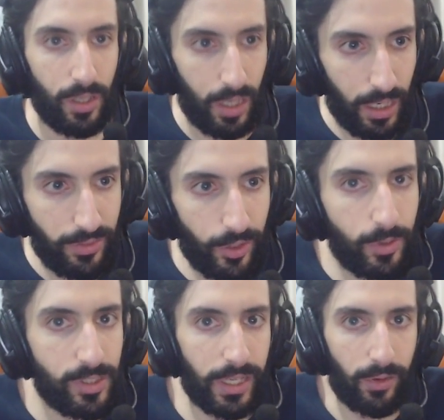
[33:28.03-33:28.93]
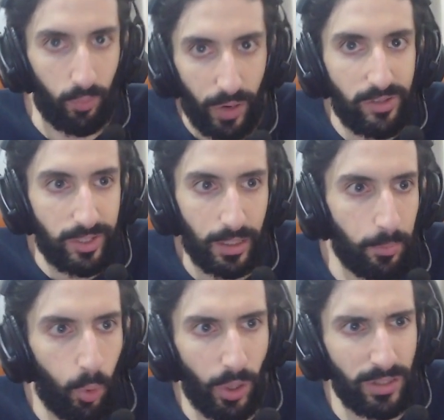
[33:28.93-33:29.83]
Uh, there is like resting
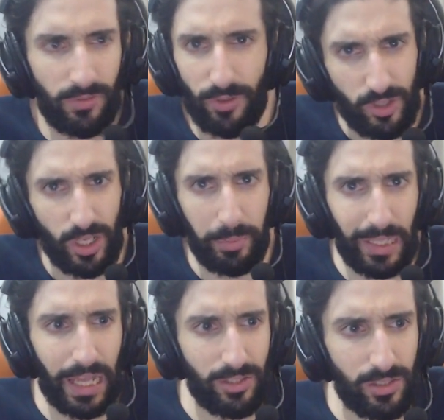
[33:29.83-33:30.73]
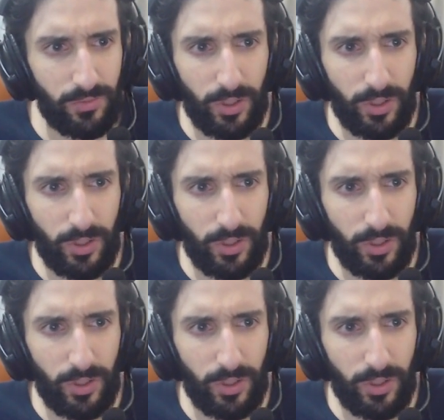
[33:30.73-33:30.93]
points for subclasses.